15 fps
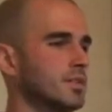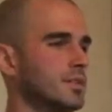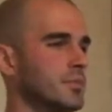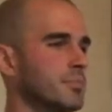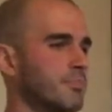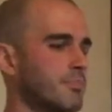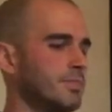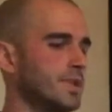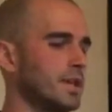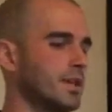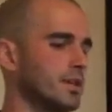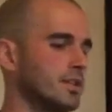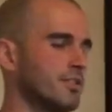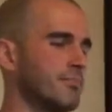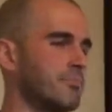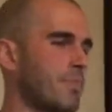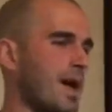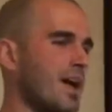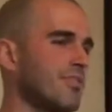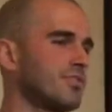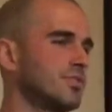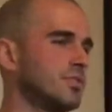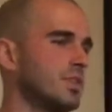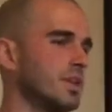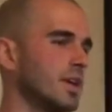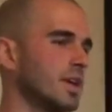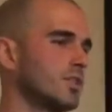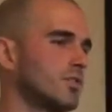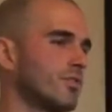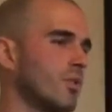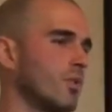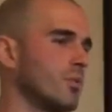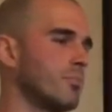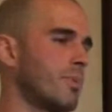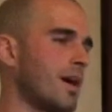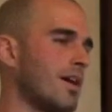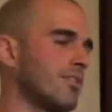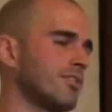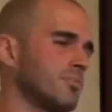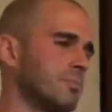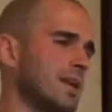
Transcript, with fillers: the, the the paths, the eightfold path.